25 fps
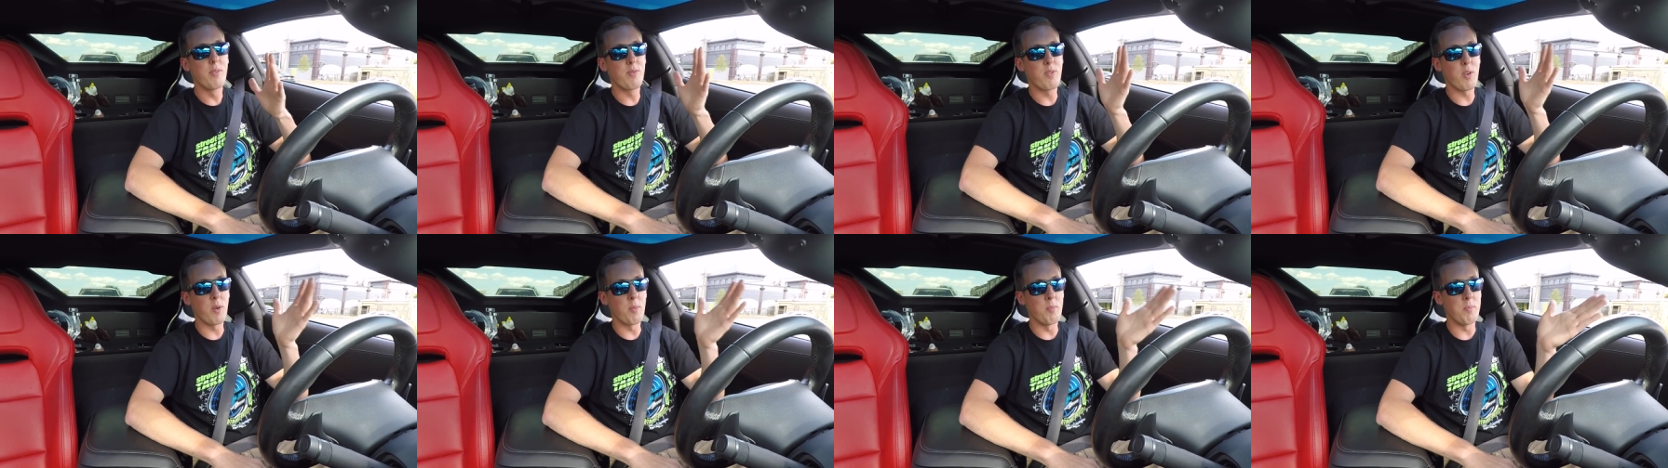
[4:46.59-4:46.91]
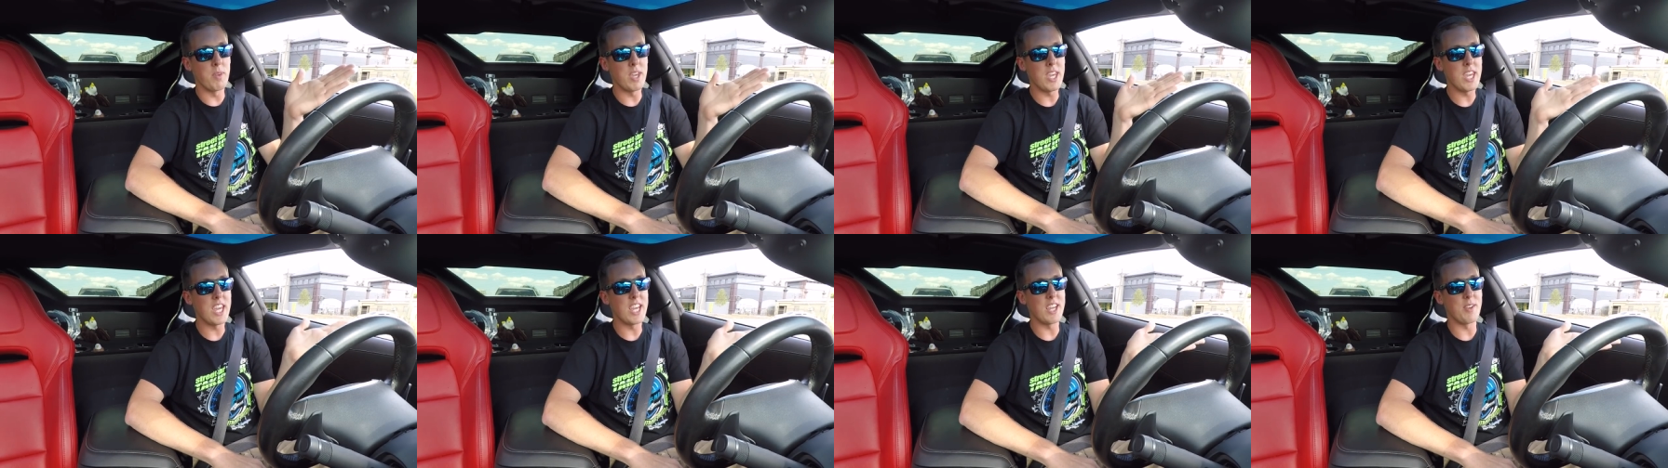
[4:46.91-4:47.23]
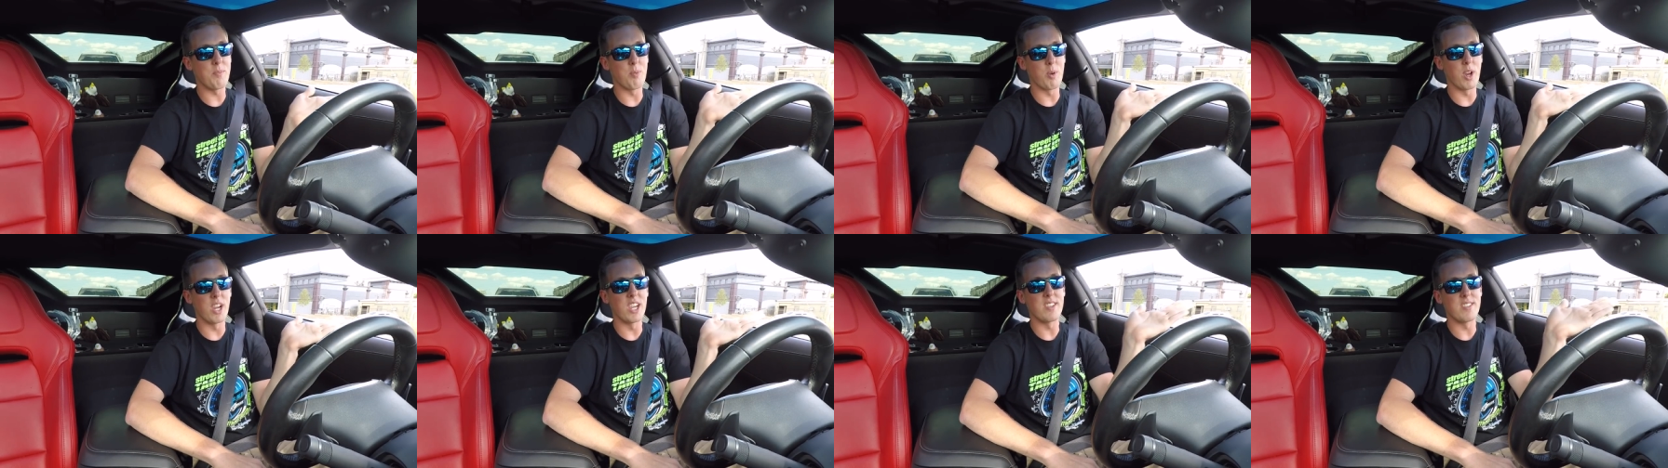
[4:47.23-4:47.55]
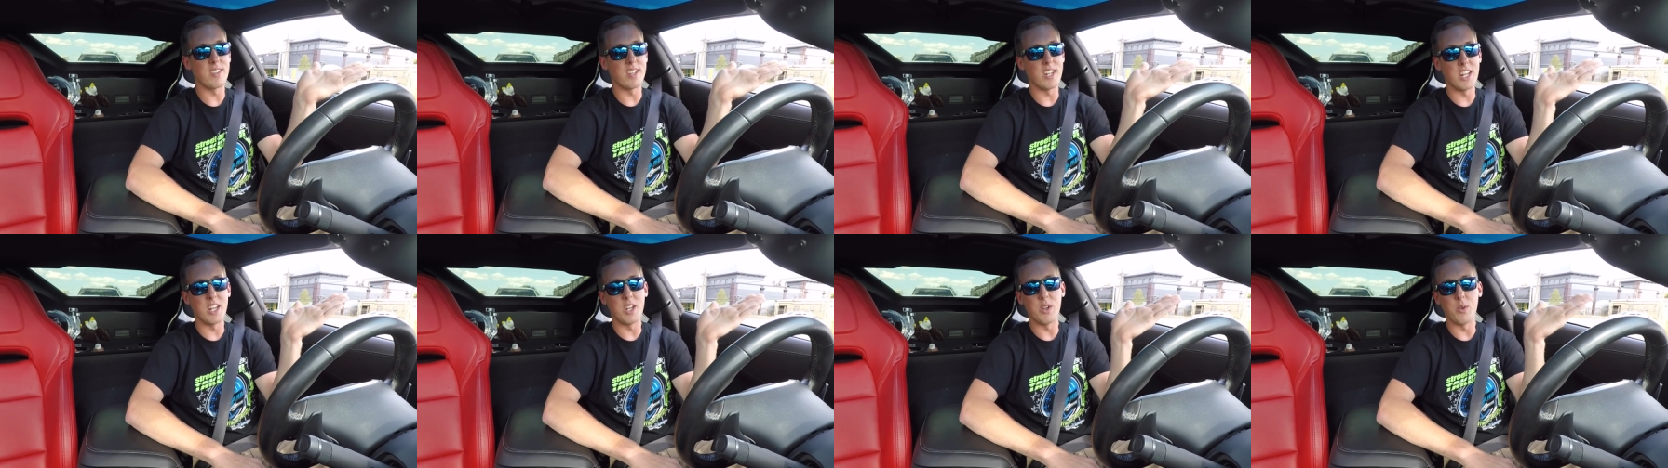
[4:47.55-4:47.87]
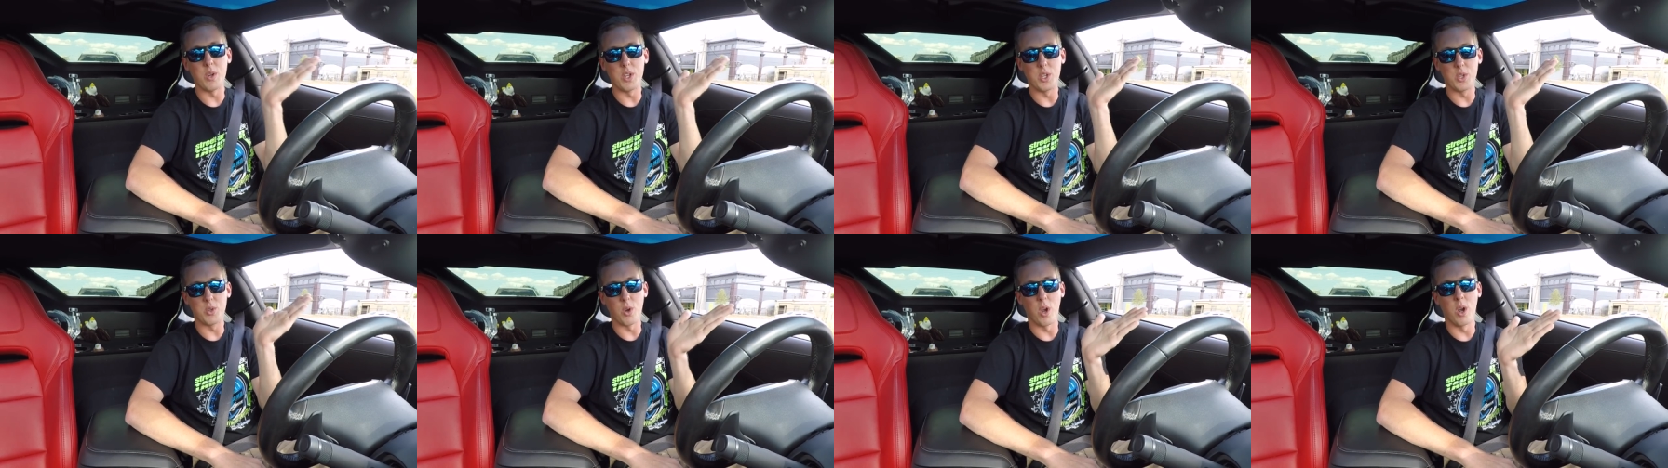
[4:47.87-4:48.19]
for me, it brings it
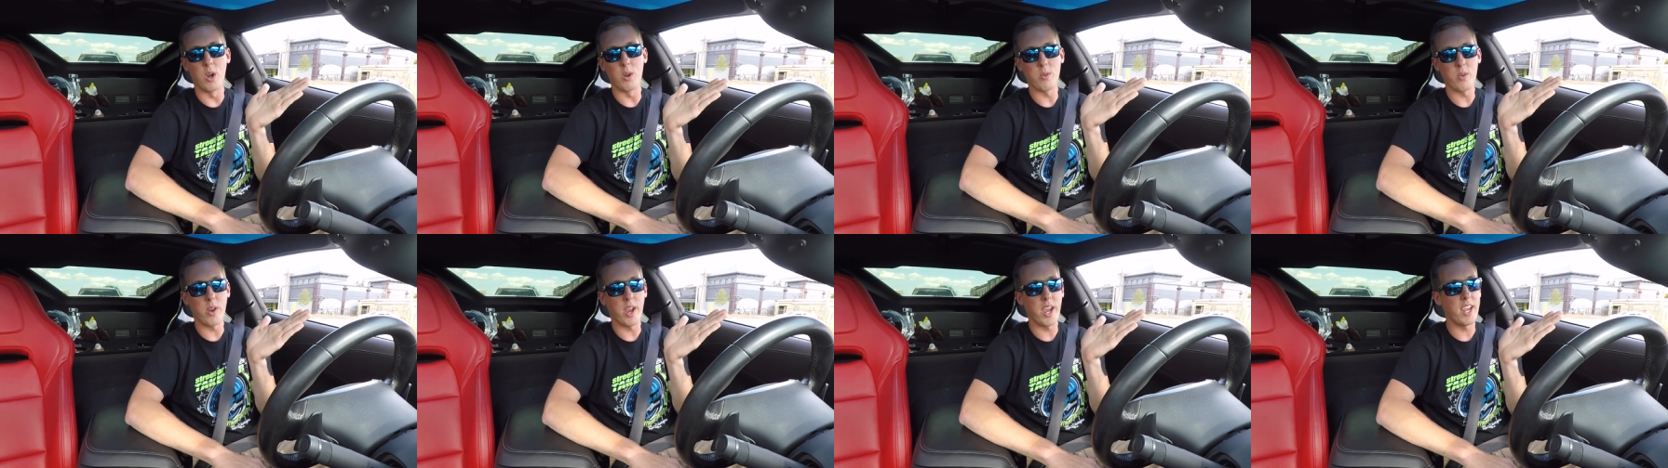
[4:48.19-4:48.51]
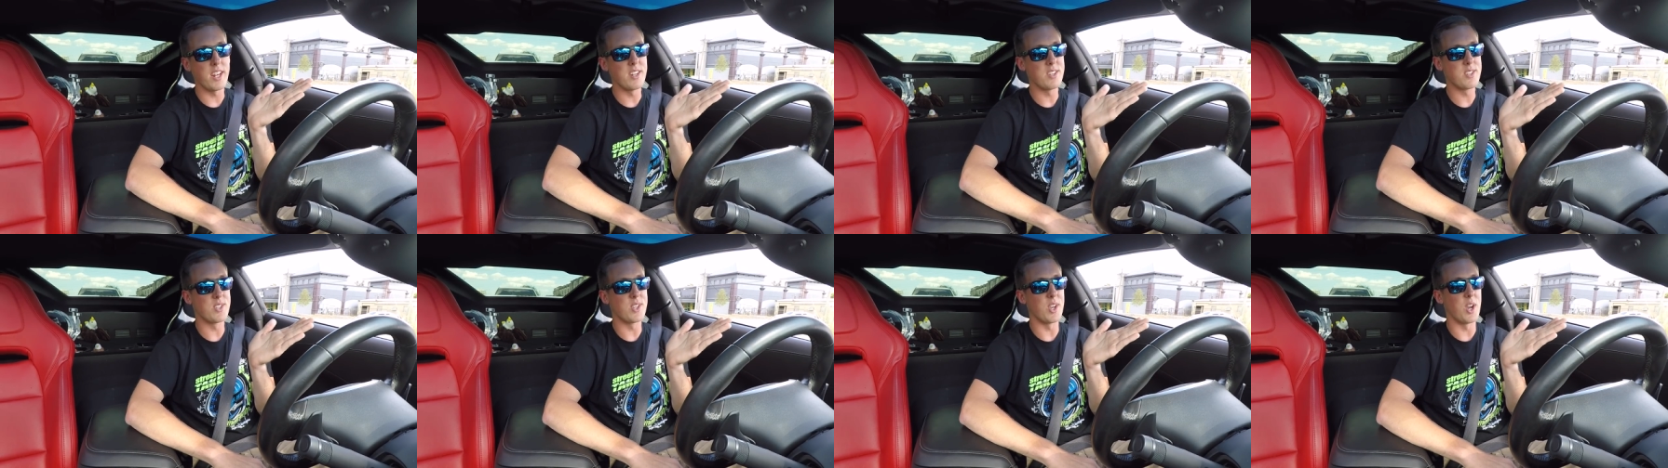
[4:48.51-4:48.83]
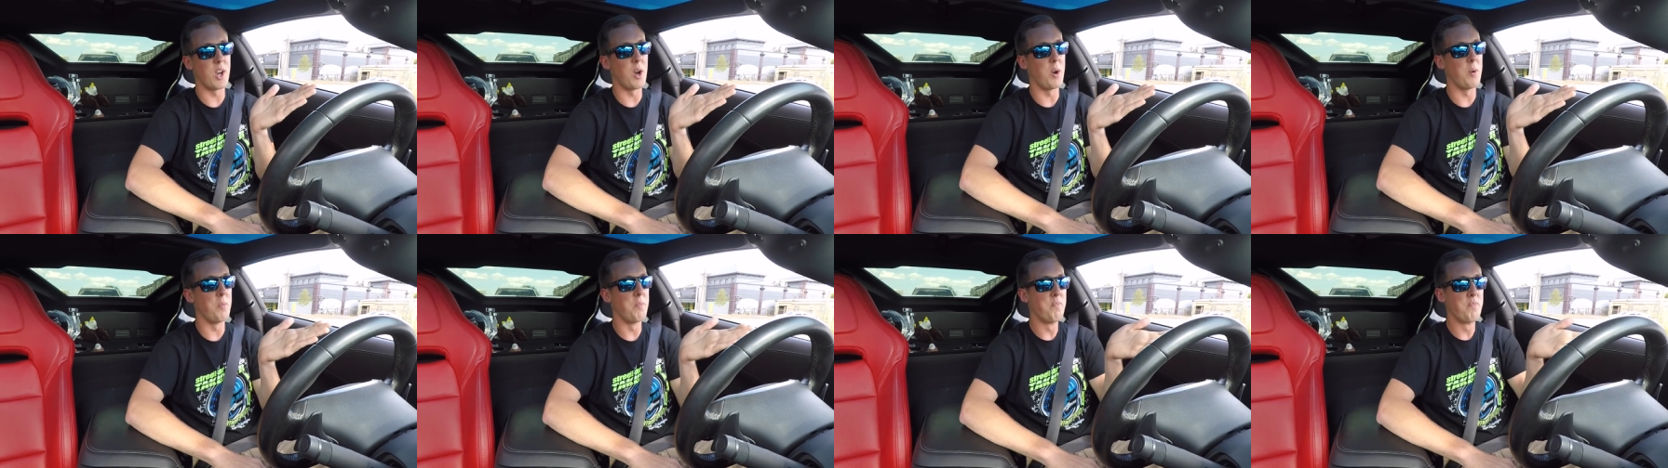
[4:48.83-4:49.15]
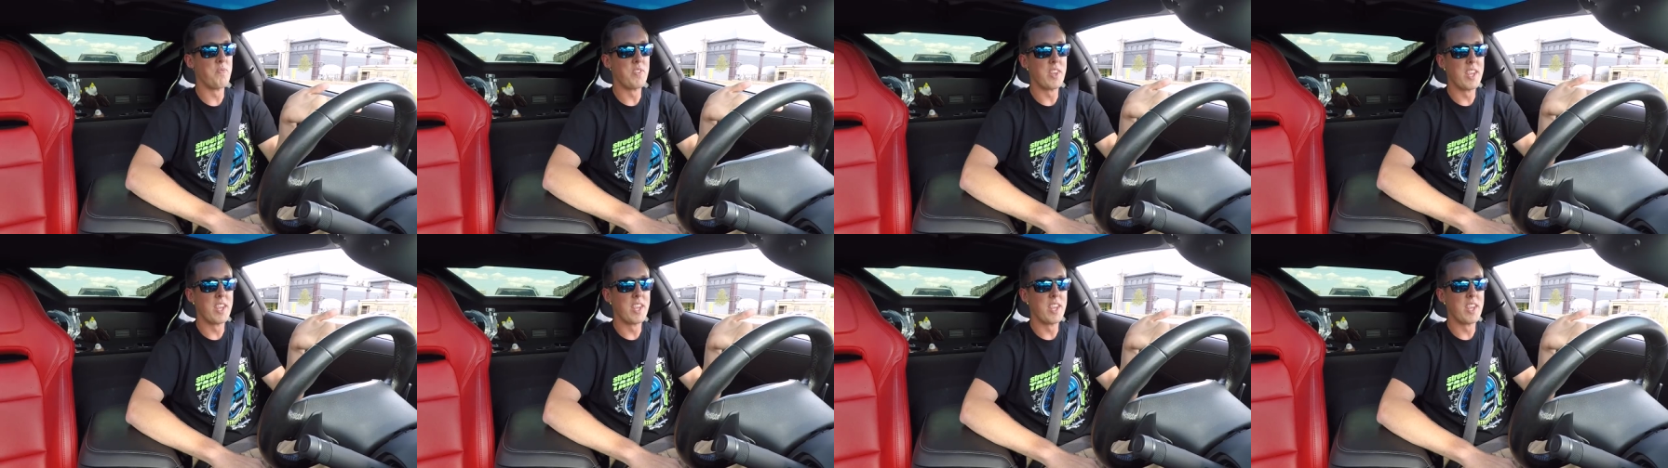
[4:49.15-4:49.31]
into a drone range. So